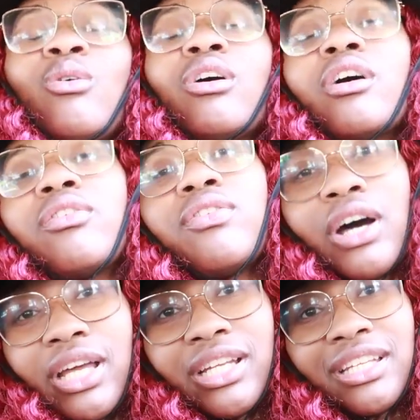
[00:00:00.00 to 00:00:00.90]
We're
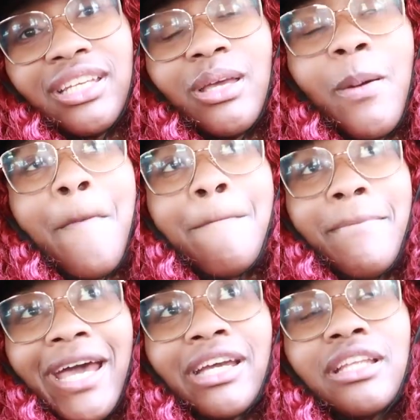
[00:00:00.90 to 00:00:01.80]
finally
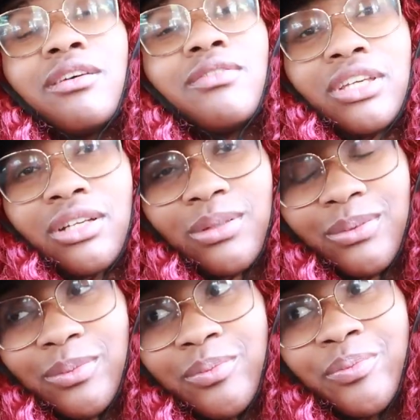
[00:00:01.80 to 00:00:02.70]
back in a vehicle.